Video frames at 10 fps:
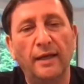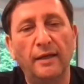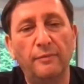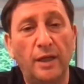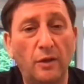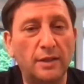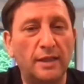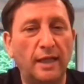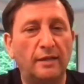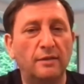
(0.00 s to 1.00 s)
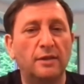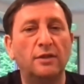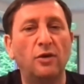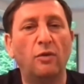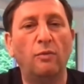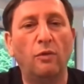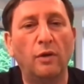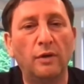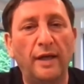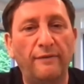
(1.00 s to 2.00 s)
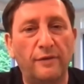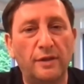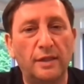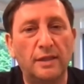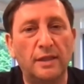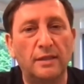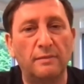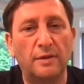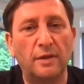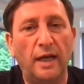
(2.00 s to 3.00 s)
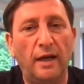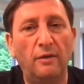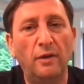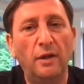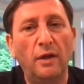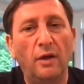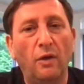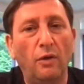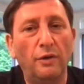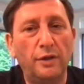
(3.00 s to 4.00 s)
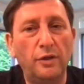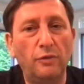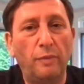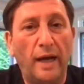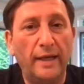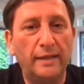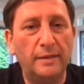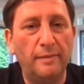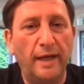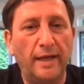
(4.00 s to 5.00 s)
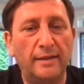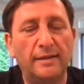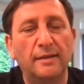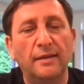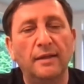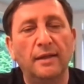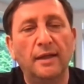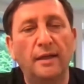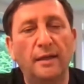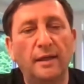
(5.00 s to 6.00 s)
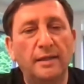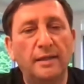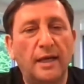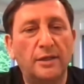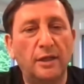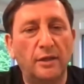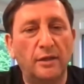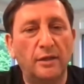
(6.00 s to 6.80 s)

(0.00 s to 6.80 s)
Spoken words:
And because of that, there's no more leverage in the system. So now all the new buying demand is